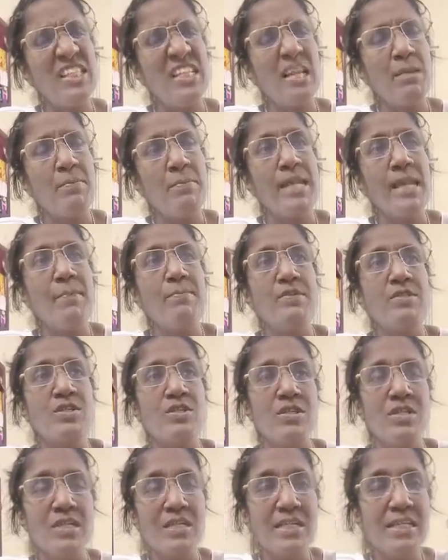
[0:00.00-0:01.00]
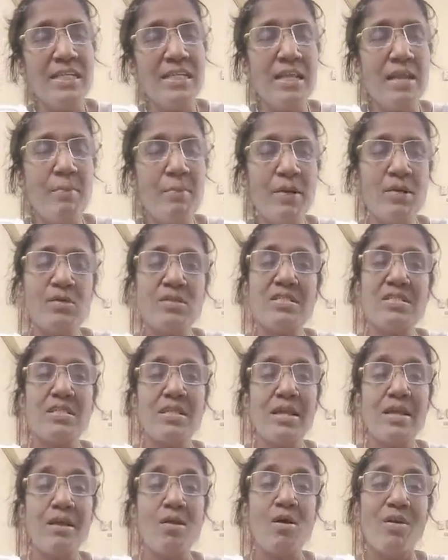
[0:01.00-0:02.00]
They'll be able to learn because
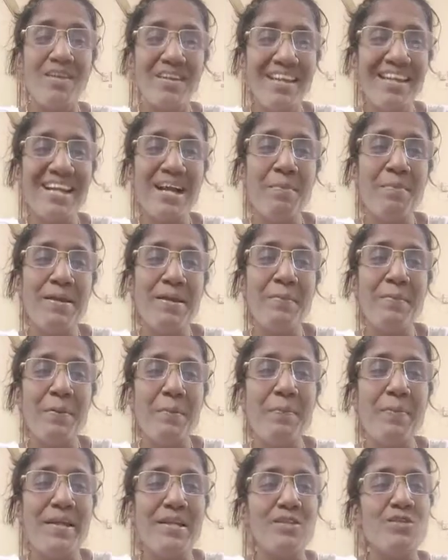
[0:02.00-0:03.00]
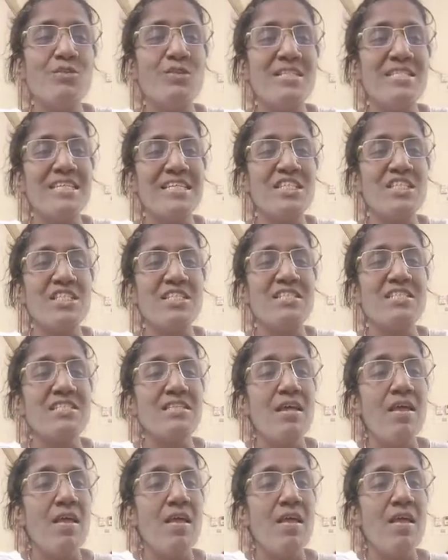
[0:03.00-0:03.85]
they are already coming prepared to the sessions.